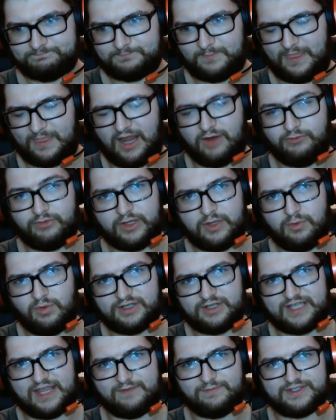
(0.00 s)
I really
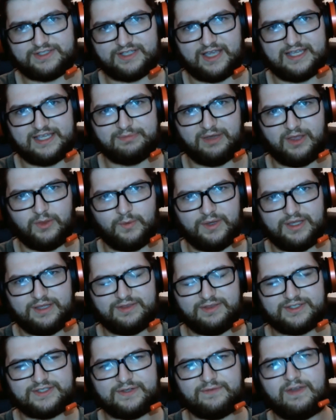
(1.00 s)
want to emphasize, by the way,
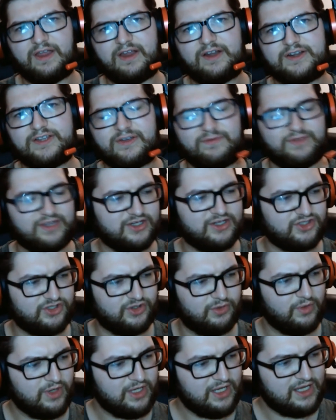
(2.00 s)
the severity of the
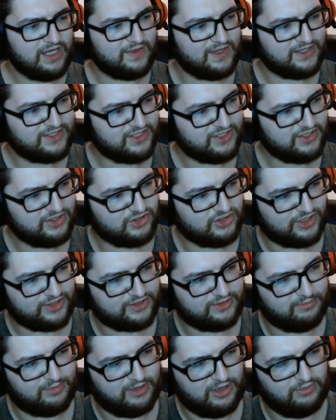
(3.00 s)
issue. This isn't
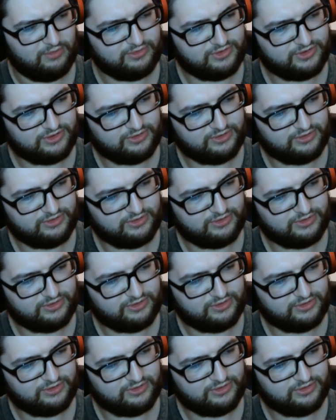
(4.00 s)
just about